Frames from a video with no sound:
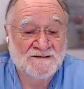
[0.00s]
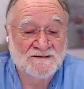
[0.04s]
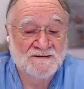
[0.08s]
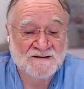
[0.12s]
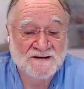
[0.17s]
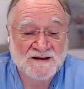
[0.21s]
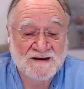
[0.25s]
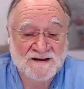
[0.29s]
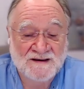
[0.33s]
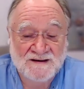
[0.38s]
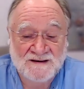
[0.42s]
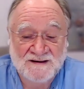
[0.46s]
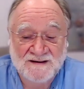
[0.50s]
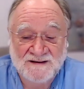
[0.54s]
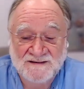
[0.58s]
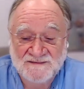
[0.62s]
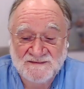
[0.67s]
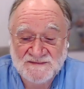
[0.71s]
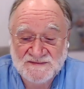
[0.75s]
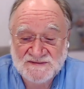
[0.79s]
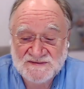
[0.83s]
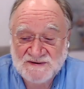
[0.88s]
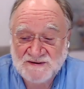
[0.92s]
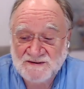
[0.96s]
Okay,
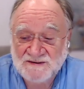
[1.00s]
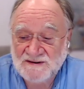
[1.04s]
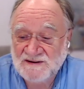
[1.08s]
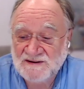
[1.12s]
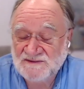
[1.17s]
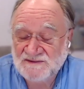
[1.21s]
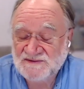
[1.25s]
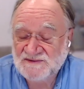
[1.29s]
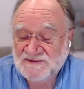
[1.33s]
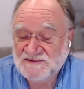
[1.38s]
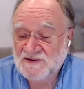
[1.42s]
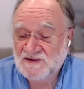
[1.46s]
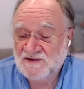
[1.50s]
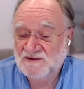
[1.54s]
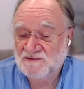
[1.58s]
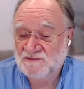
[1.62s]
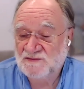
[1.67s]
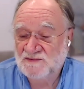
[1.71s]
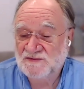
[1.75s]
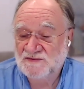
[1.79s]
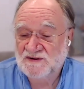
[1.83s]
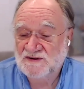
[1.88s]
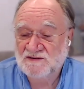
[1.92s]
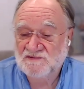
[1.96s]
so let's start
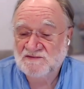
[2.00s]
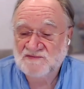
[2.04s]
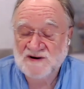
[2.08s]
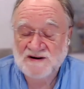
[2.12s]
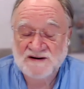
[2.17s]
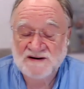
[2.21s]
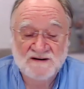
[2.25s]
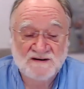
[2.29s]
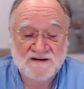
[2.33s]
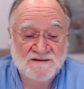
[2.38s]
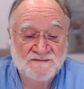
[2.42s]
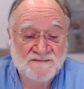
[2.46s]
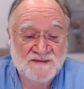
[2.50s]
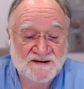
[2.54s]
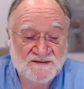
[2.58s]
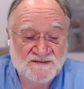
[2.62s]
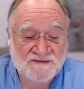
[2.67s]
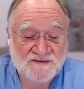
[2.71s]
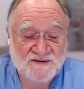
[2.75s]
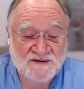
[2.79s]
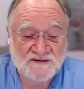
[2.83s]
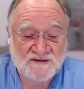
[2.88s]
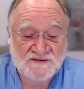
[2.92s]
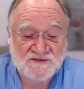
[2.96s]
with our regular
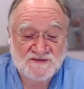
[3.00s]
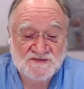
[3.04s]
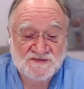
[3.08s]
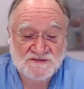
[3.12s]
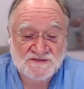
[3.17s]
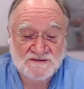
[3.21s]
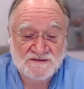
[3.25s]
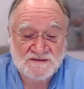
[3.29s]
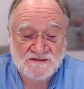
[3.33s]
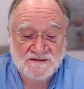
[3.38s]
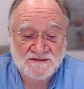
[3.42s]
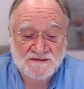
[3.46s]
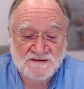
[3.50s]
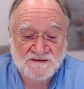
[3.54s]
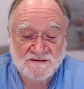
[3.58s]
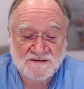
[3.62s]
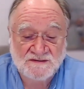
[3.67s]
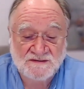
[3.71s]
meditation.